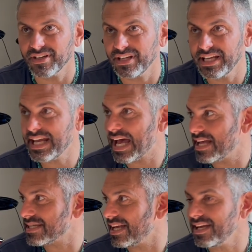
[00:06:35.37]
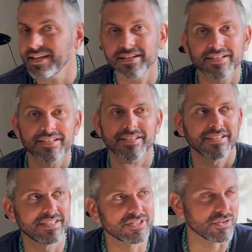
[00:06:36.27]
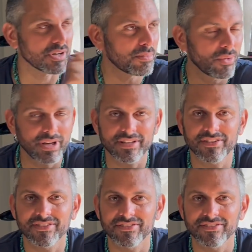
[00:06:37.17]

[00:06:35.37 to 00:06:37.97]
He has a turning point.